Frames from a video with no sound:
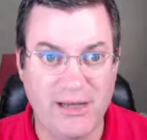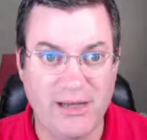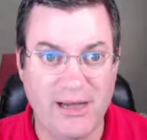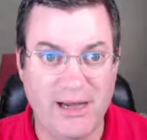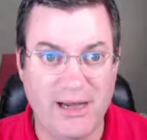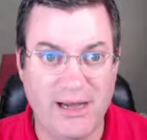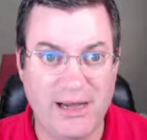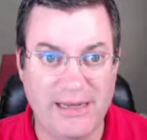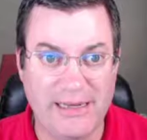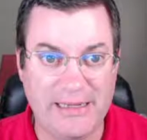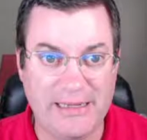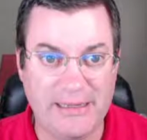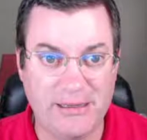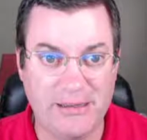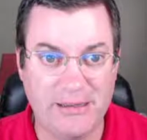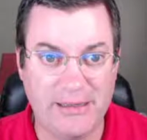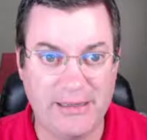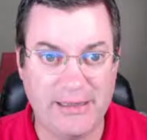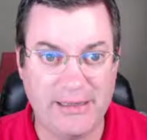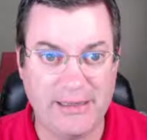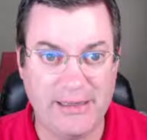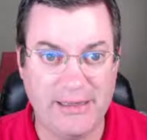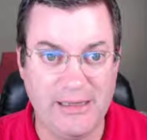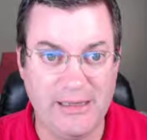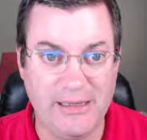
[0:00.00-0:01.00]
I
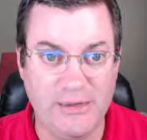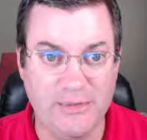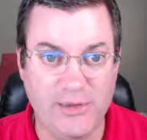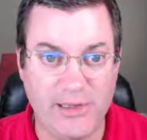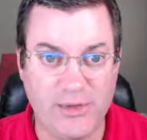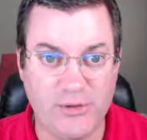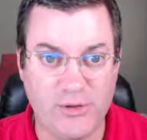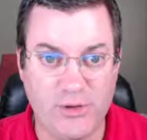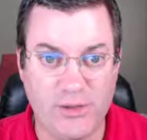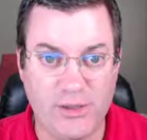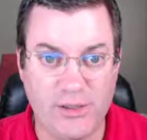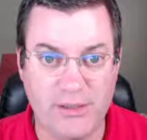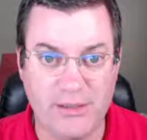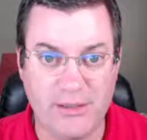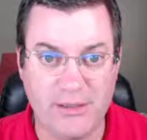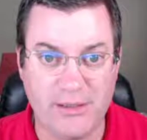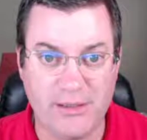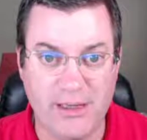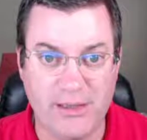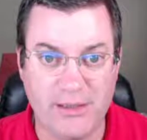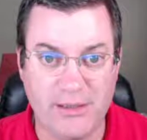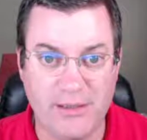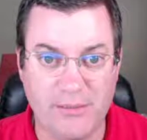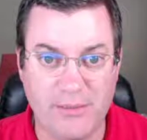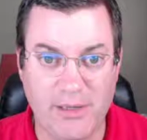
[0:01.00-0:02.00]
click in the measure to
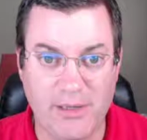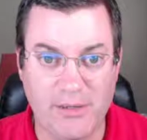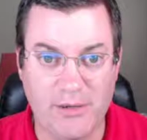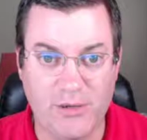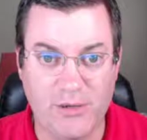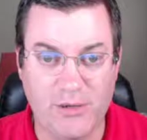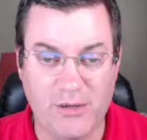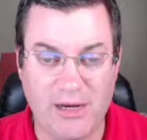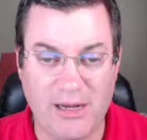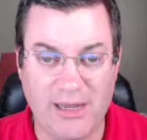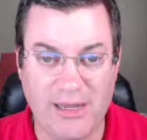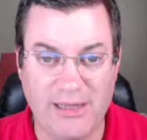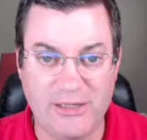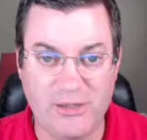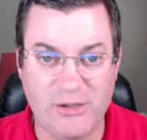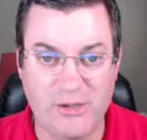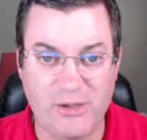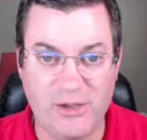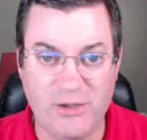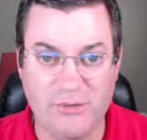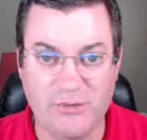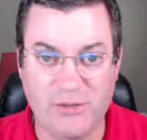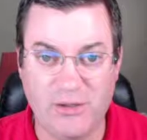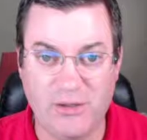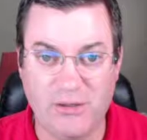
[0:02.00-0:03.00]
select the measure. I
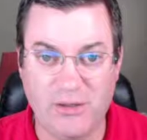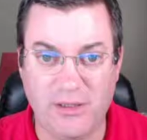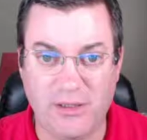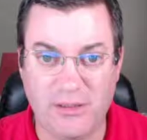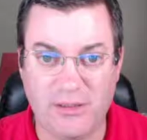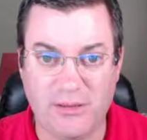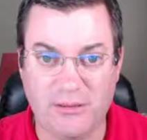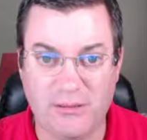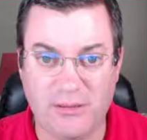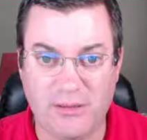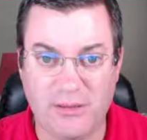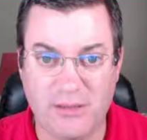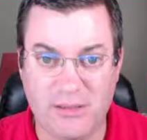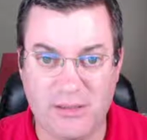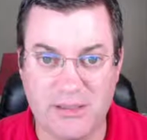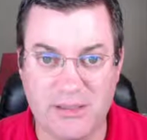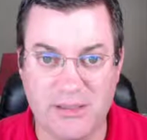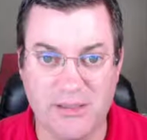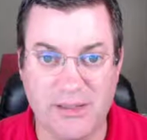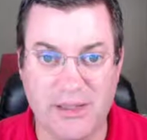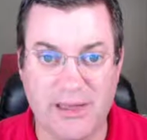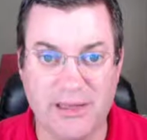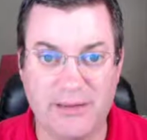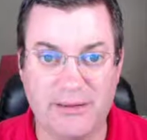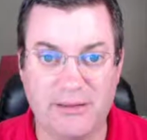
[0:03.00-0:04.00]
shift click to
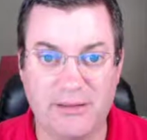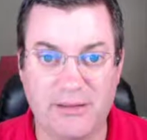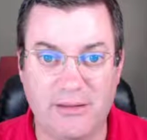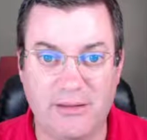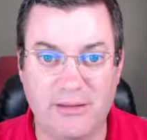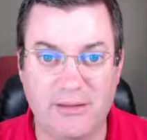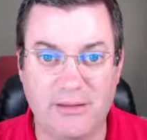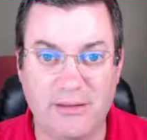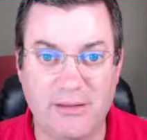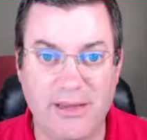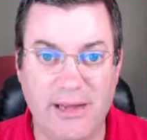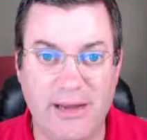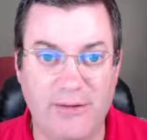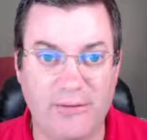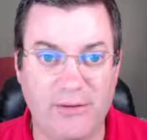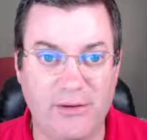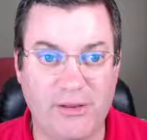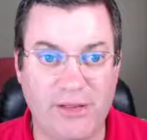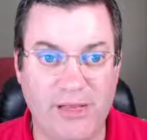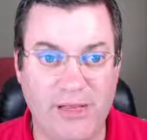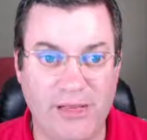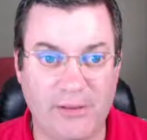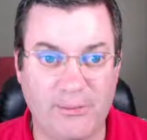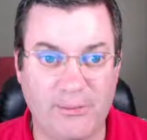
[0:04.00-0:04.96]
select everything in